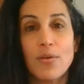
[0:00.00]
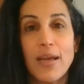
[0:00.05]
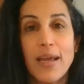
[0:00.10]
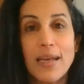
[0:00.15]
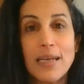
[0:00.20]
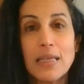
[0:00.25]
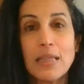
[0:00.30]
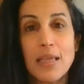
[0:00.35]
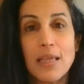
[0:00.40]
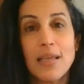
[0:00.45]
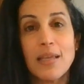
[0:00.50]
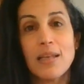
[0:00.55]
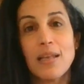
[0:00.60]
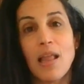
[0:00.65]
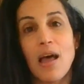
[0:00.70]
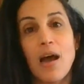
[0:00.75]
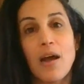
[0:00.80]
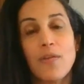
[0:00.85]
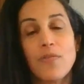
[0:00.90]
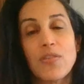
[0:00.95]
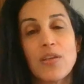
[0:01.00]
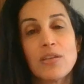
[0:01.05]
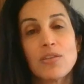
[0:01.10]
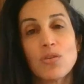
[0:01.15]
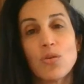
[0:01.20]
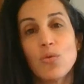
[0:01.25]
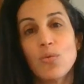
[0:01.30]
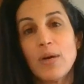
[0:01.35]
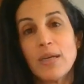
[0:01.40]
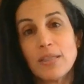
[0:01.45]
anything in life, there's
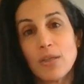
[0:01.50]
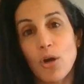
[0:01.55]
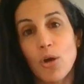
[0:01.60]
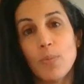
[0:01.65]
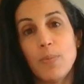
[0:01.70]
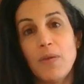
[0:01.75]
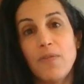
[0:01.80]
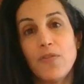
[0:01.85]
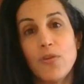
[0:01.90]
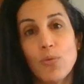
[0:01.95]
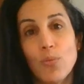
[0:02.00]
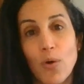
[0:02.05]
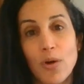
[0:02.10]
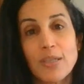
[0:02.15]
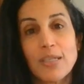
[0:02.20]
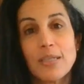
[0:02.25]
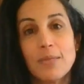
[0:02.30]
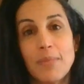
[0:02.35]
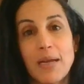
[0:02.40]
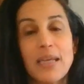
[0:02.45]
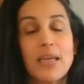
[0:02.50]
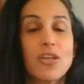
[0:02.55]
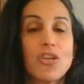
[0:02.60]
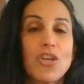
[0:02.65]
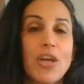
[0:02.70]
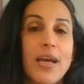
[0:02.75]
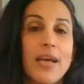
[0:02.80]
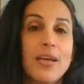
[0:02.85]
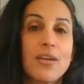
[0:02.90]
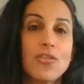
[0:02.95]
always hope if you want to make a
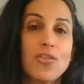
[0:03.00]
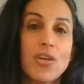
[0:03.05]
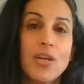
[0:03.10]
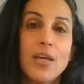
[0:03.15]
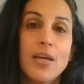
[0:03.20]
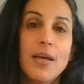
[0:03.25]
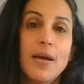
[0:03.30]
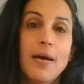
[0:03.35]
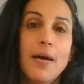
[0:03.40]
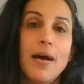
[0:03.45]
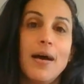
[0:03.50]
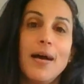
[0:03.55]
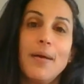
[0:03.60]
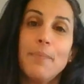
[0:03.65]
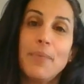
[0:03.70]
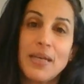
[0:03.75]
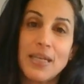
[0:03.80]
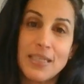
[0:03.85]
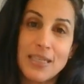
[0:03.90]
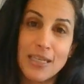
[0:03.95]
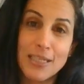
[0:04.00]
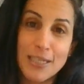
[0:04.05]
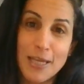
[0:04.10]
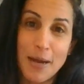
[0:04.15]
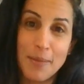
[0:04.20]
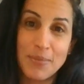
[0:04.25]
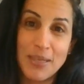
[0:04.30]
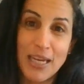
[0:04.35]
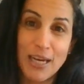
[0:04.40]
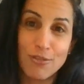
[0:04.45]
change. But it does
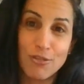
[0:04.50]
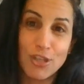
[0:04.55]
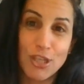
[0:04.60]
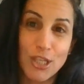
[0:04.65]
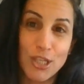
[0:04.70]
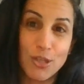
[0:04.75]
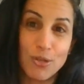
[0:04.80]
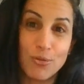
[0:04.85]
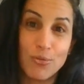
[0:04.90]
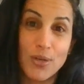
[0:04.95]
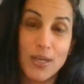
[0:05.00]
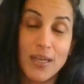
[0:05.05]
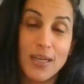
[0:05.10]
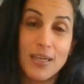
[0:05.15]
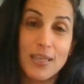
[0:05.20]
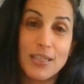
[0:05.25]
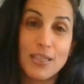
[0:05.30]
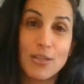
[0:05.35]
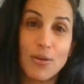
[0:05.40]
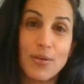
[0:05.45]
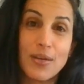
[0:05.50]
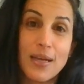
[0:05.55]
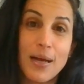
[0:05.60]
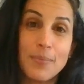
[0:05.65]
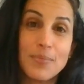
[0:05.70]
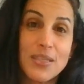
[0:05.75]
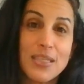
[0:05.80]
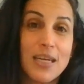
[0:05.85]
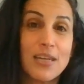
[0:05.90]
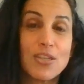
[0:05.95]
come down to you. So it
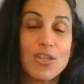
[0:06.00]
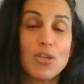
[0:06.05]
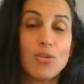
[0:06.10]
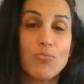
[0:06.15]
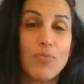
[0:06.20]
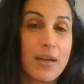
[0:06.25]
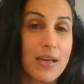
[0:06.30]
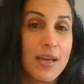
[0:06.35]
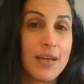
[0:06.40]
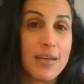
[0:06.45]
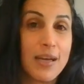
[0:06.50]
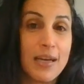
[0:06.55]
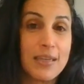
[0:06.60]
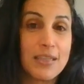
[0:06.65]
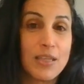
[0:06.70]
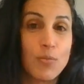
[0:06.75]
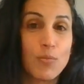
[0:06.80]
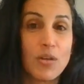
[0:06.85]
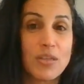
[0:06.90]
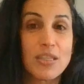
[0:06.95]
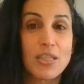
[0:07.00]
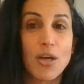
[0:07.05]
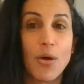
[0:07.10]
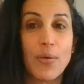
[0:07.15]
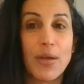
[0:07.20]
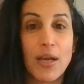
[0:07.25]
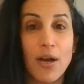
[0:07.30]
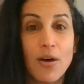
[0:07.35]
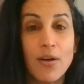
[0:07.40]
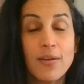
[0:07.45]
comes down to you recognizing what's
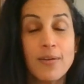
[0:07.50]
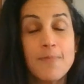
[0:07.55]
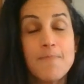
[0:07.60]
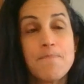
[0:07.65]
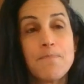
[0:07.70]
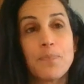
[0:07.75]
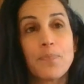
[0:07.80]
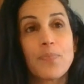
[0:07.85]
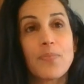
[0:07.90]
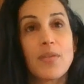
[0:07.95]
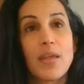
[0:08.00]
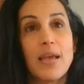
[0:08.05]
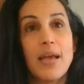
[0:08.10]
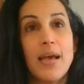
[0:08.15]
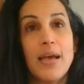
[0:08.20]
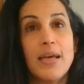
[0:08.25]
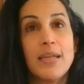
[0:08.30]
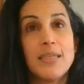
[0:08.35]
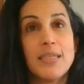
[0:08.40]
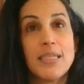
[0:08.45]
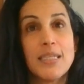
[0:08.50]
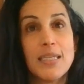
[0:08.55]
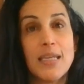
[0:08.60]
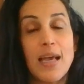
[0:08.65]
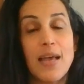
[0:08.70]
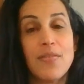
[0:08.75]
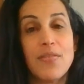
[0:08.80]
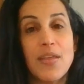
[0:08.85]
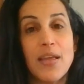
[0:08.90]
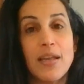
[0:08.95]
going on, and
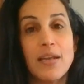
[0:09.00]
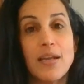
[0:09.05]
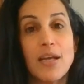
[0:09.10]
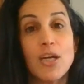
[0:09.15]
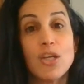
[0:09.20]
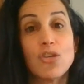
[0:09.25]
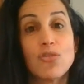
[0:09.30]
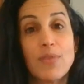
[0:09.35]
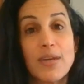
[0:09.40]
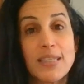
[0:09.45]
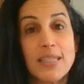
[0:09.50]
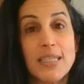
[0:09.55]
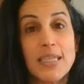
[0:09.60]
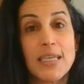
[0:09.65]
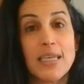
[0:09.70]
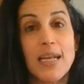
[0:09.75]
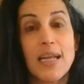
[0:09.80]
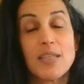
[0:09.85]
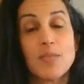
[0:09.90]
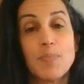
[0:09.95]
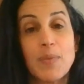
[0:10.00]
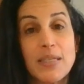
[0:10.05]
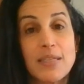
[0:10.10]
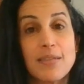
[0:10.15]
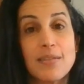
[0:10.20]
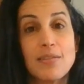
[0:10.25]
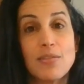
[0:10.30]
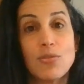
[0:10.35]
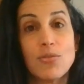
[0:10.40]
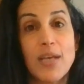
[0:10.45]
then addressing it as best
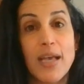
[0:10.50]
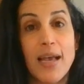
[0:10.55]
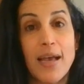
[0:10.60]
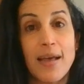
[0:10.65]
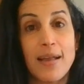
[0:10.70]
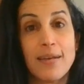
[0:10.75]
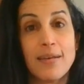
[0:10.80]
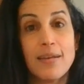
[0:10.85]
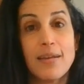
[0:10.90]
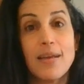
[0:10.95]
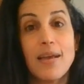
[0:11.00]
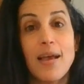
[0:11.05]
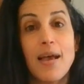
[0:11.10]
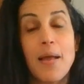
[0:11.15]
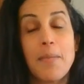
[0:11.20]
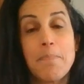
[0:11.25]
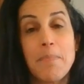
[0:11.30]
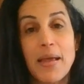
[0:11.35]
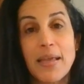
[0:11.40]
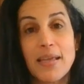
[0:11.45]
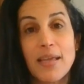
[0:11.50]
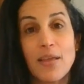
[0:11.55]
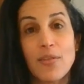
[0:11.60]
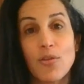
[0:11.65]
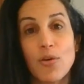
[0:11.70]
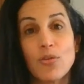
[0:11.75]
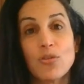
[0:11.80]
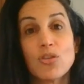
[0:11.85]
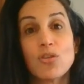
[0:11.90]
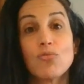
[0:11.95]
as you can and making
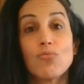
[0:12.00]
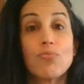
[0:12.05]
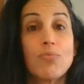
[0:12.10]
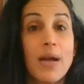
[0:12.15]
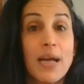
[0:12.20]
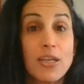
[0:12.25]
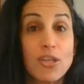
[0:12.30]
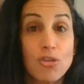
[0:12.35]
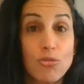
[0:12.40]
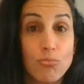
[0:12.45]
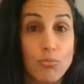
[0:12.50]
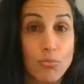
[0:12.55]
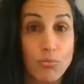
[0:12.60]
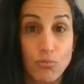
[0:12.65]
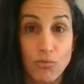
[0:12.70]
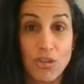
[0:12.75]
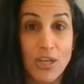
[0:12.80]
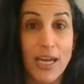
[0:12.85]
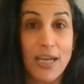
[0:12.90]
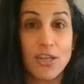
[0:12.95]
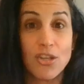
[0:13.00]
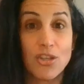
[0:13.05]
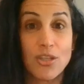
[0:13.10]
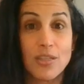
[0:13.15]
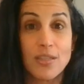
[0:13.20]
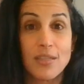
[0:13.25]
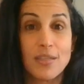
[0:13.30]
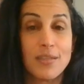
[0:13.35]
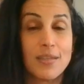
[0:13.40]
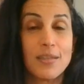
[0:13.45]
those gradual
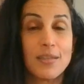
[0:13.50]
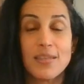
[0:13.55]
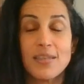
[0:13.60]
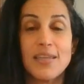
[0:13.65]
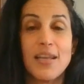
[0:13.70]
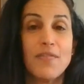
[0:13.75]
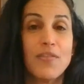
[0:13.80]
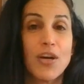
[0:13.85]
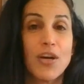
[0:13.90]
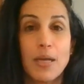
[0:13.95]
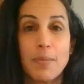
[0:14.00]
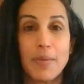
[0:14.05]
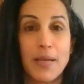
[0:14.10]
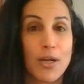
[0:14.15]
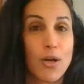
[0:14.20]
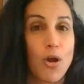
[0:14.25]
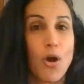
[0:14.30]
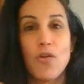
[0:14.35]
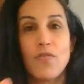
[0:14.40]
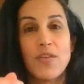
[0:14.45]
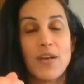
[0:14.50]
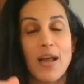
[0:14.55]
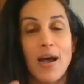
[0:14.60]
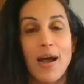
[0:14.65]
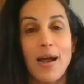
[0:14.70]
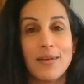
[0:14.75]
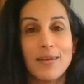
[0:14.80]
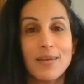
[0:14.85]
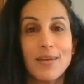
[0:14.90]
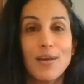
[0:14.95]
changes. It's never going to be an
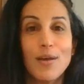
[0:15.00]
overnight